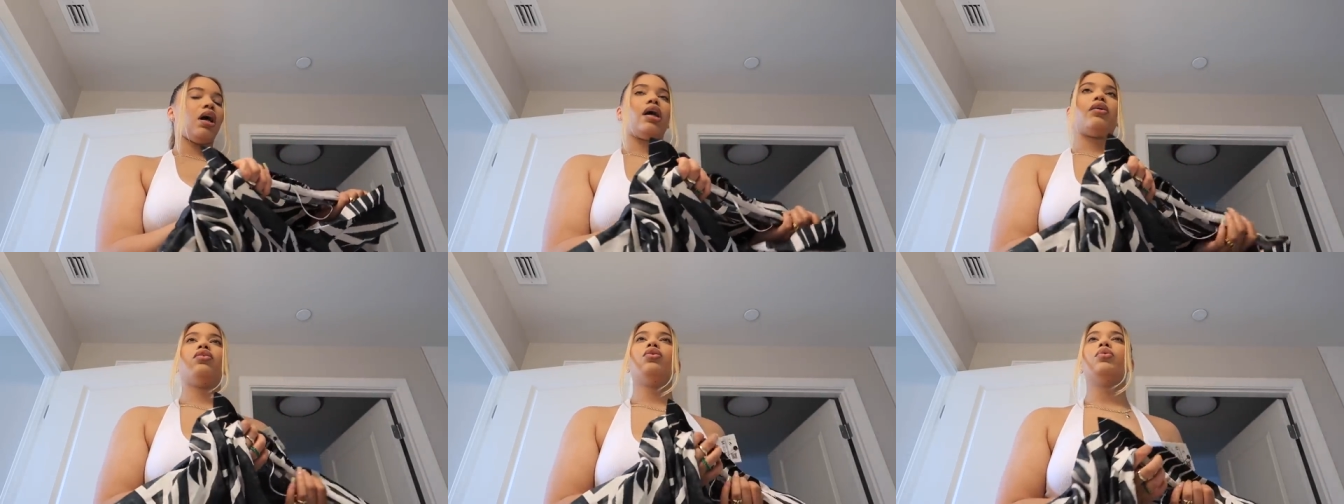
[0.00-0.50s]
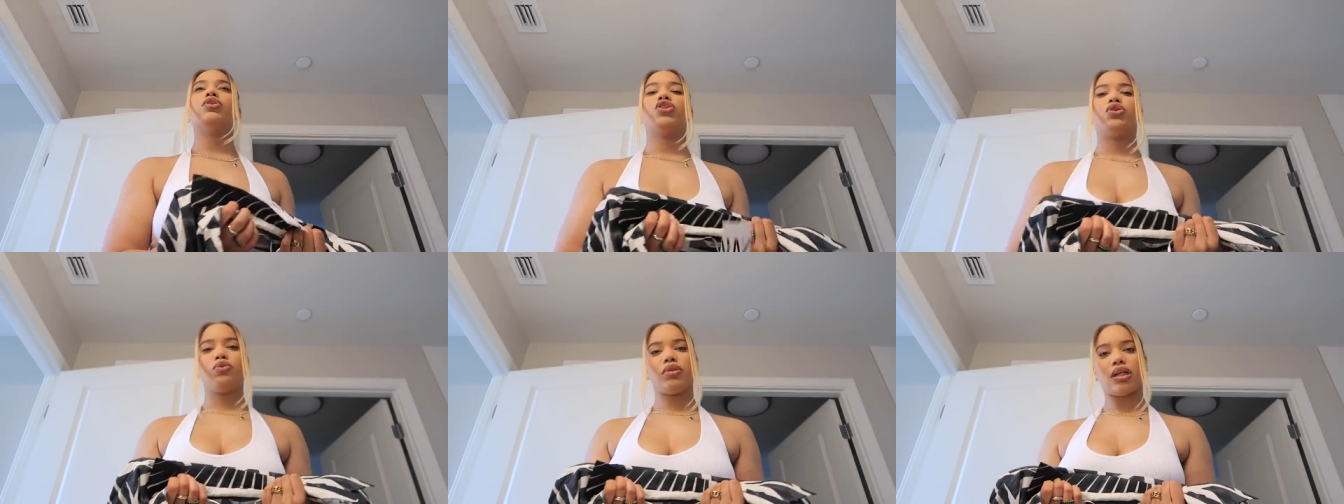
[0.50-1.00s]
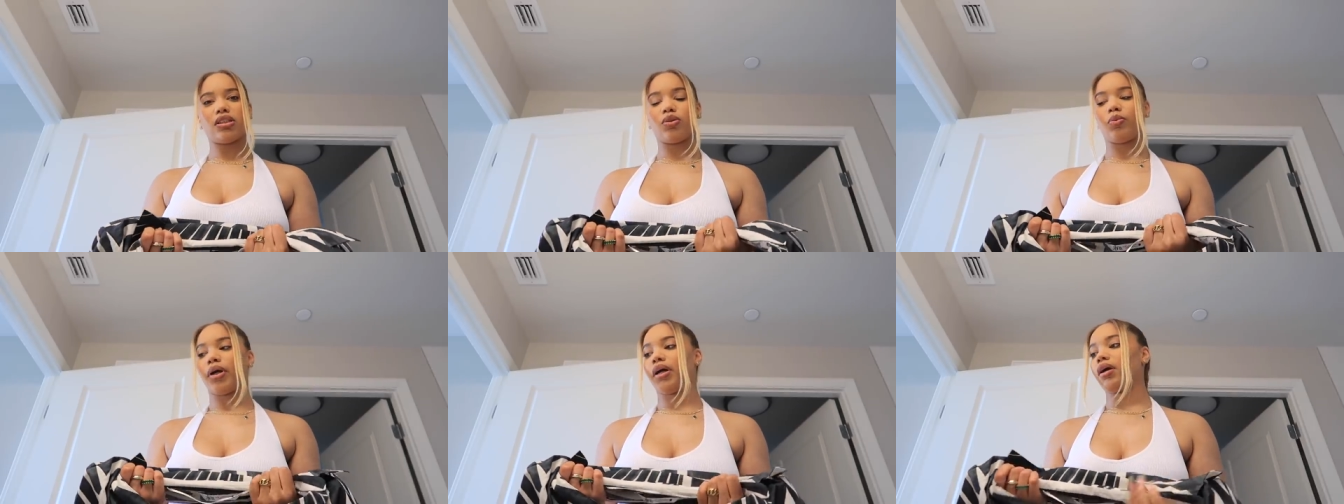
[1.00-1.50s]
I don't know what shoes I
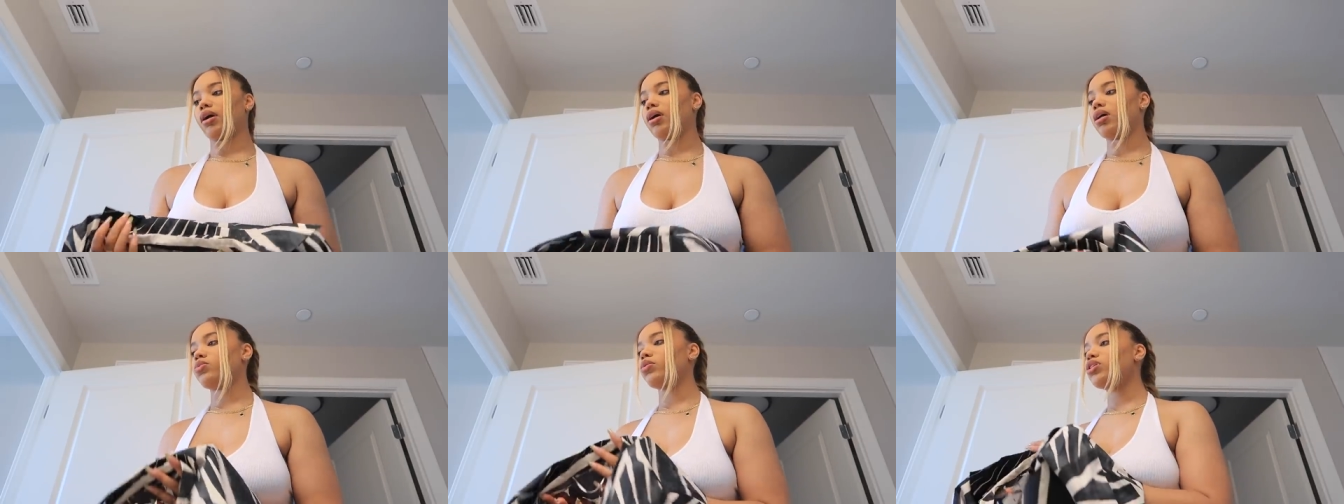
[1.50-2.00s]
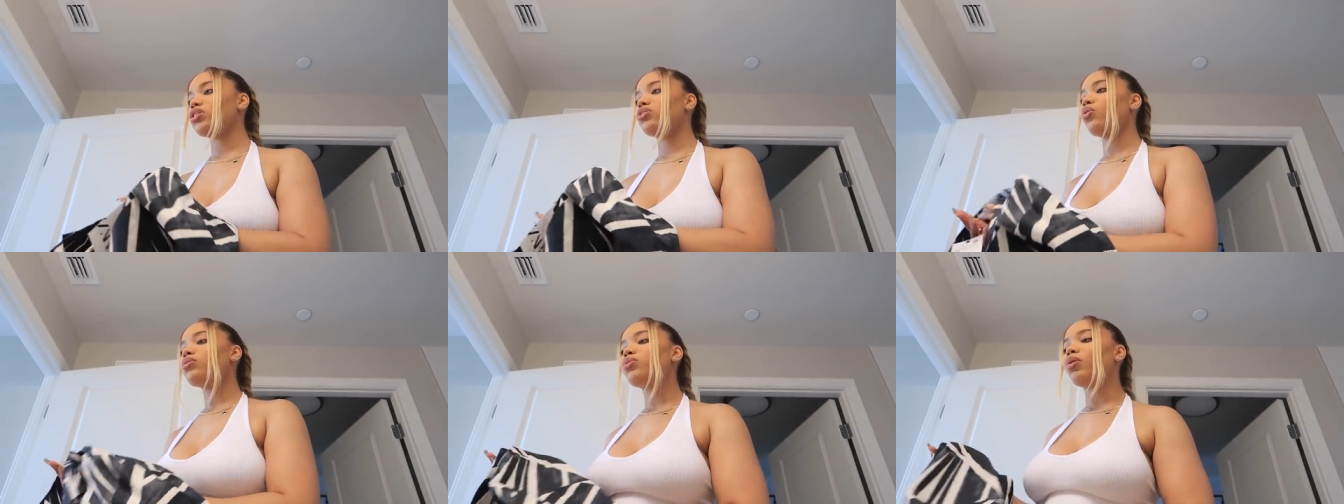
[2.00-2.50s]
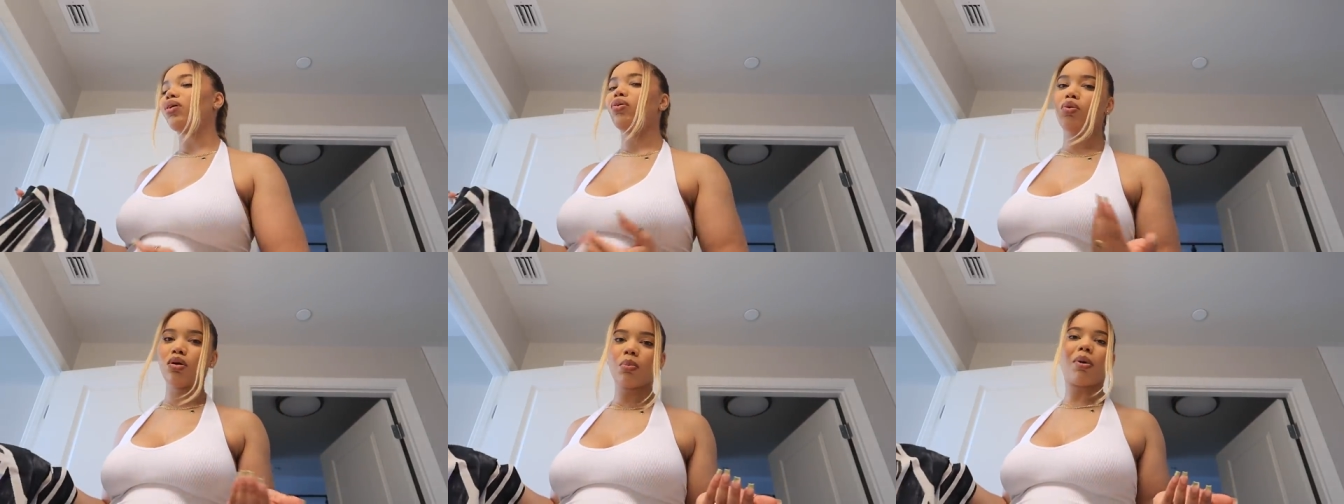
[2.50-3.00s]
should wear. Cause we just go into a
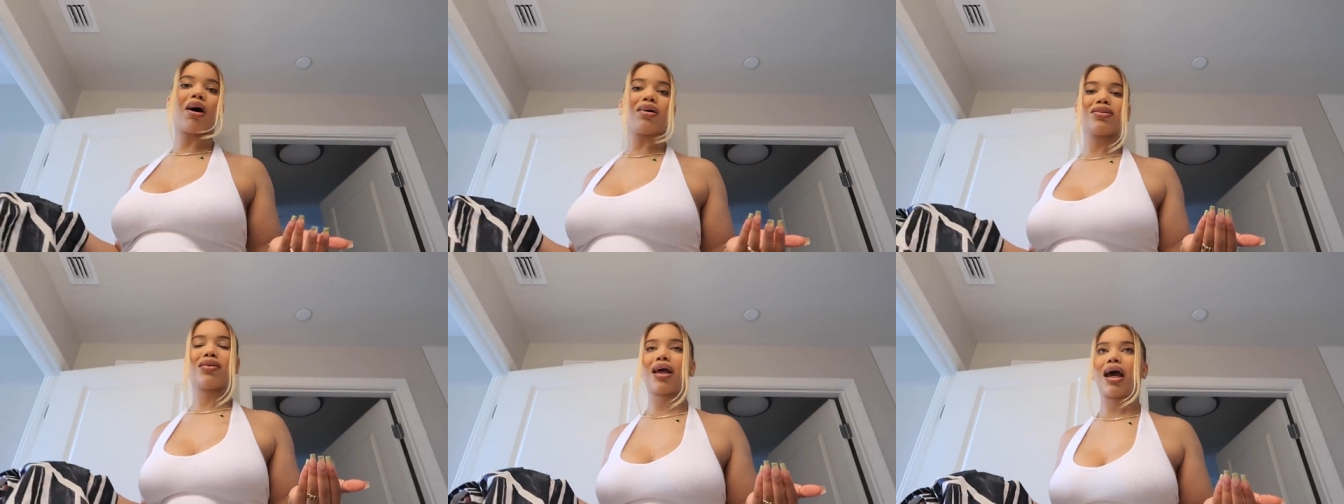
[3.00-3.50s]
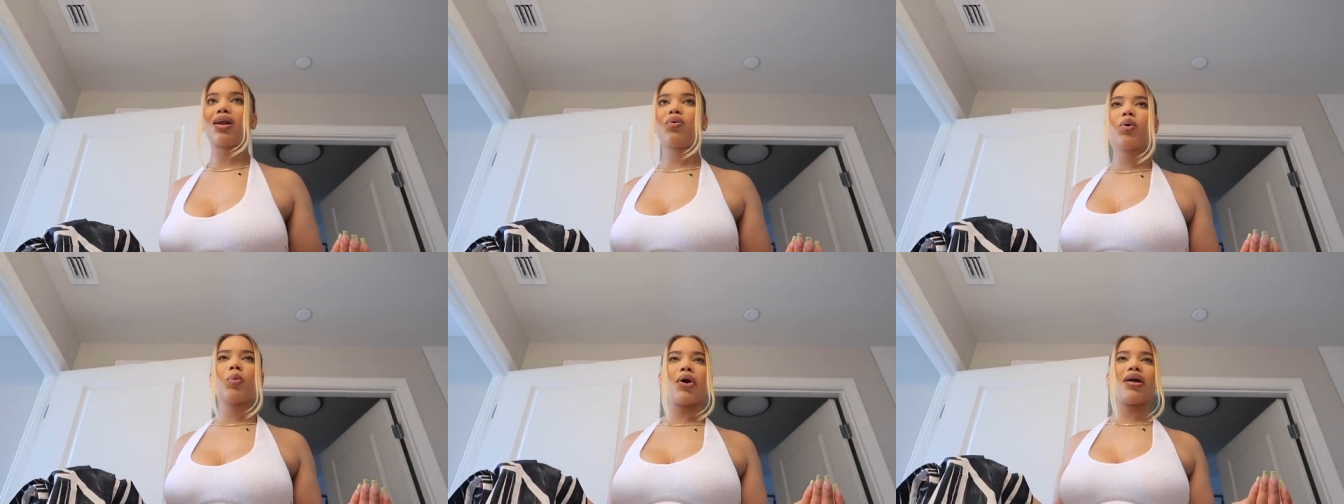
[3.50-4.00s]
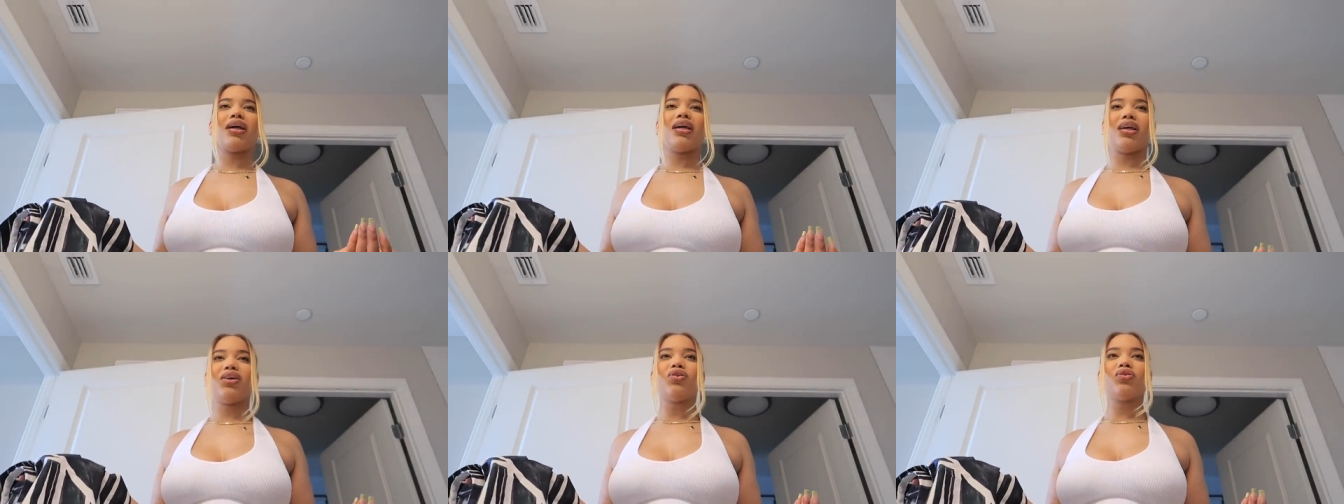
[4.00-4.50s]
hookah bar, so like I don't wanna wear
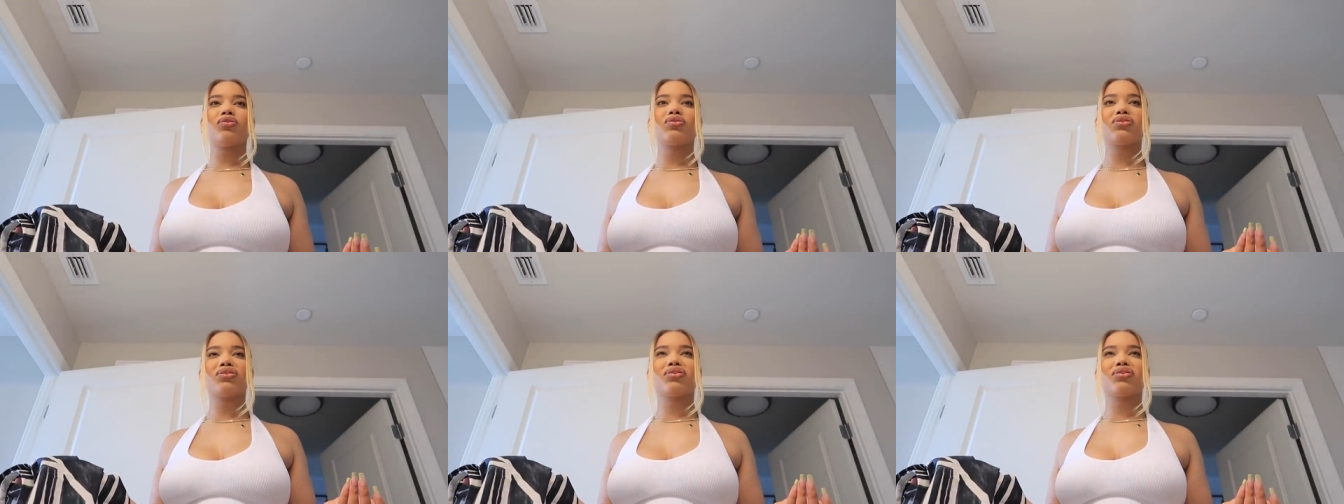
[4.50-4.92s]
heels.